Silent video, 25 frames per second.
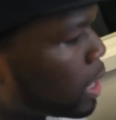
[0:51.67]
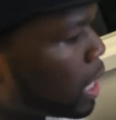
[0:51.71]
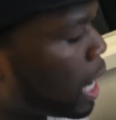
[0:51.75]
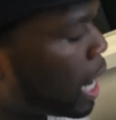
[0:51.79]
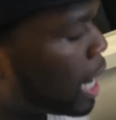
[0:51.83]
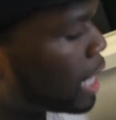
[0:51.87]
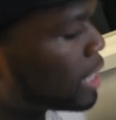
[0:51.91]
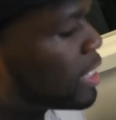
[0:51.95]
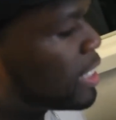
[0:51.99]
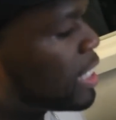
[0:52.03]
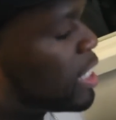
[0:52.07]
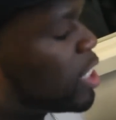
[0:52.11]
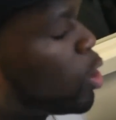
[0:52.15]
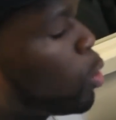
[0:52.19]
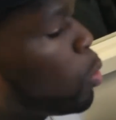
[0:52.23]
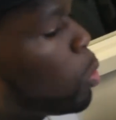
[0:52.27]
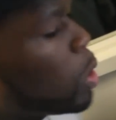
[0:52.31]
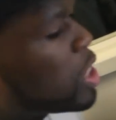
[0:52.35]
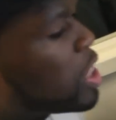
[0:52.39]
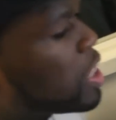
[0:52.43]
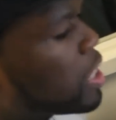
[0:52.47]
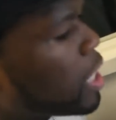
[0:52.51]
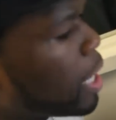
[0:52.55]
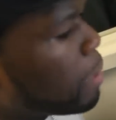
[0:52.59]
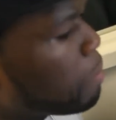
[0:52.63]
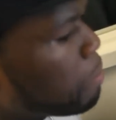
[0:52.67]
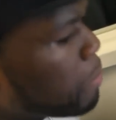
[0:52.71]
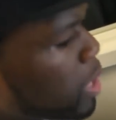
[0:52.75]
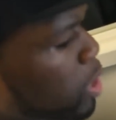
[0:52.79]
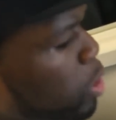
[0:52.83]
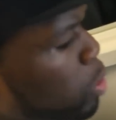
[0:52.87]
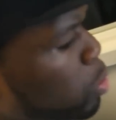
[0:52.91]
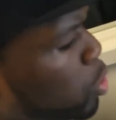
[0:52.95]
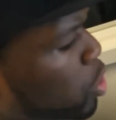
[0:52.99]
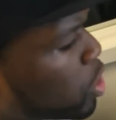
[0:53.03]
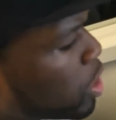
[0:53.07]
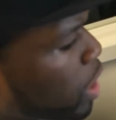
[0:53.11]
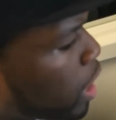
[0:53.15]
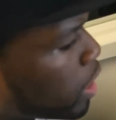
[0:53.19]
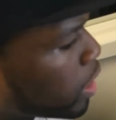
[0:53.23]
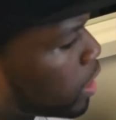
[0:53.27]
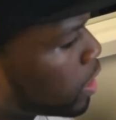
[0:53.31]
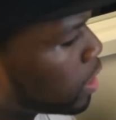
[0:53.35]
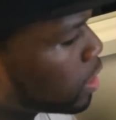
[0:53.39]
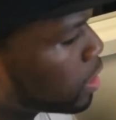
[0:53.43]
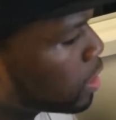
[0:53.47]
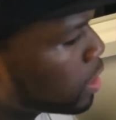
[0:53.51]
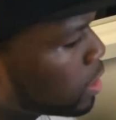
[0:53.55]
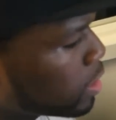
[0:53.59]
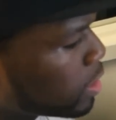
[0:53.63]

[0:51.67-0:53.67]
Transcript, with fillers: I said, don't what's up me, you sucker.